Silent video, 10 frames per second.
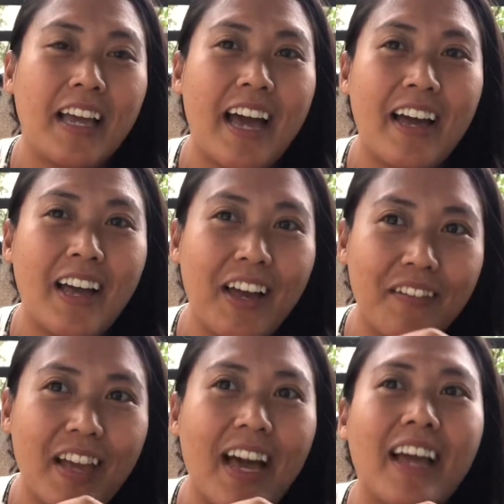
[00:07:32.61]

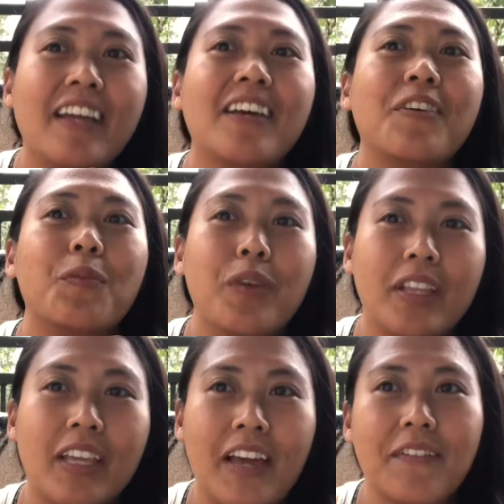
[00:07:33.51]
have had
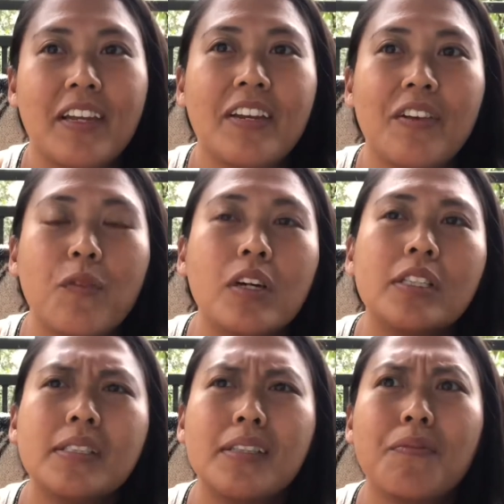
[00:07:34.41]
with Kevin
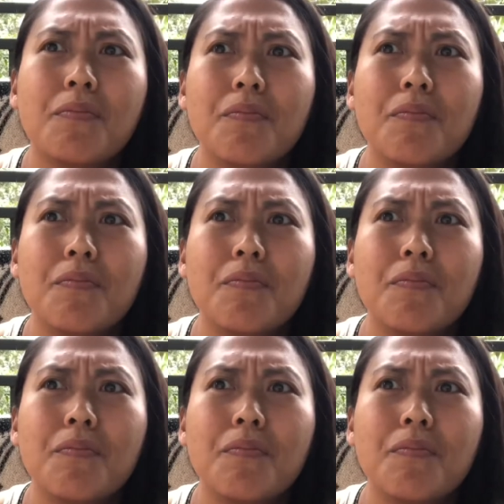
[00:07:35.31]
was the